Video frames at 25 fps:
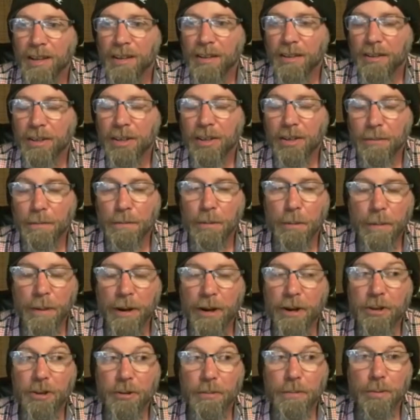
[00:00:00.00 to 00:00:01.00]
you know,
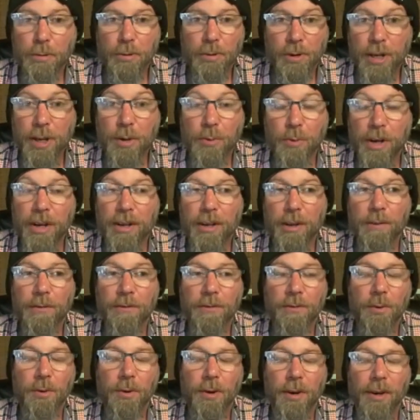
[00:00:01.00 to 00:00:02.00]
prepare you pretty well
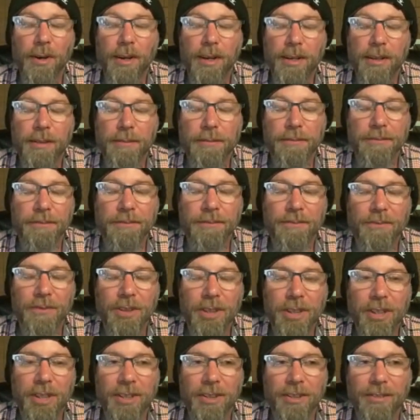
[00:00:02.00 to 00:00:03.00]
for, um,
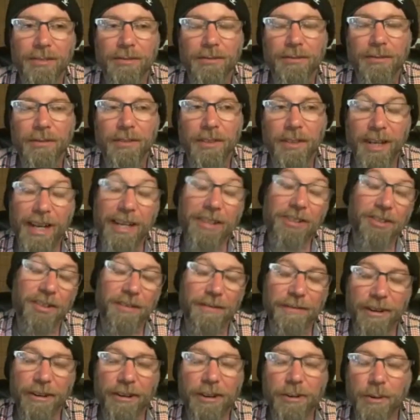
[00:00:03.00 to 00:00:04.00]
you know,
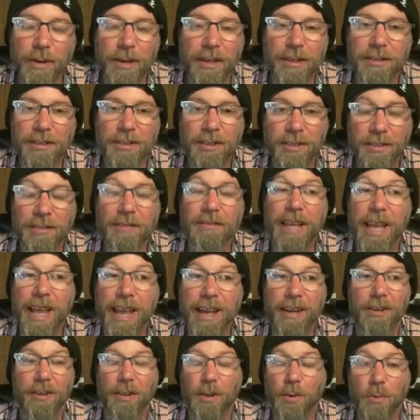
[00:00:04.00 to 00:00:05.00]
actually very well to
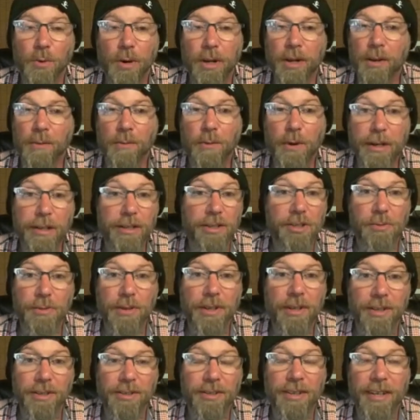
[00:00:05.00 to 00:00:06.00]
handle a one-on-one
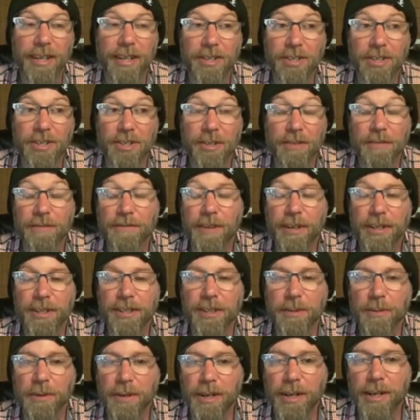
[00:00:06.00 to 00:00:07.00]
street altercation and fuck
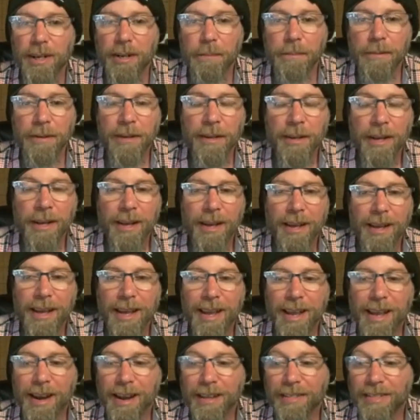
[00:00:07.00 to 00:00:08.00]
someone up.
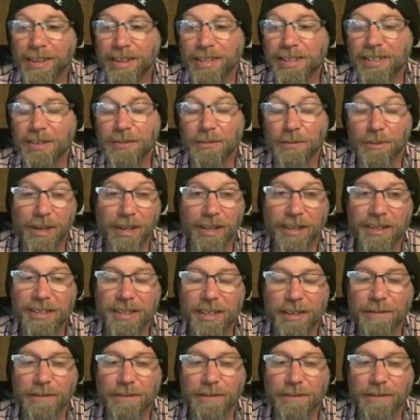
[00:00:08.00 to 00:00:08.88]
And I think it's unrealistic